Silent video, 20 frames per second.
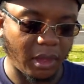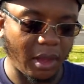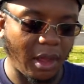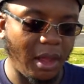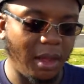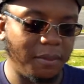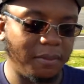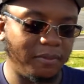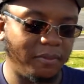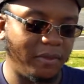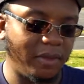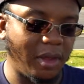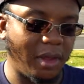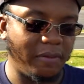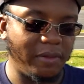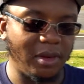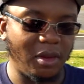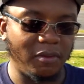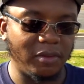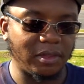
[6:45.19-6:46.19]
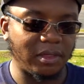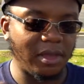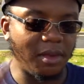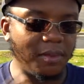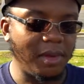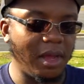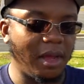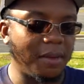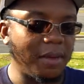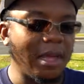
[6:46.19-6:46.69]
Up. Oh, we already know what's
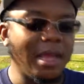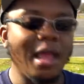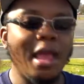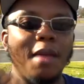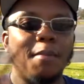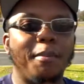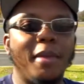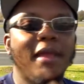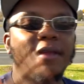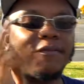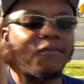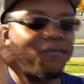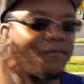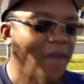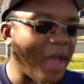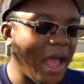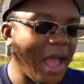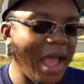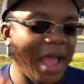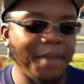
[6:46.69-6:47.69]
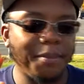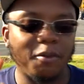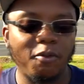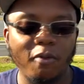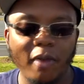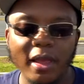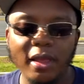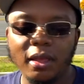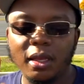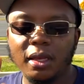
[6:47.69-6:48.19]
coming up. Make five
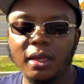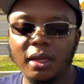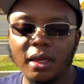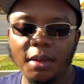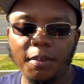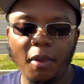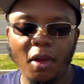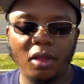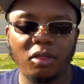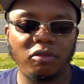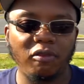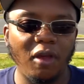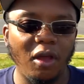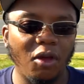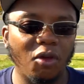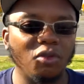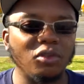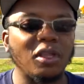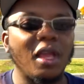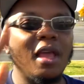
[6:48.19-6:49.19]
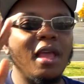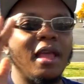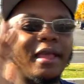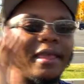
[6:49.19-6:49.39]
great curveball throws.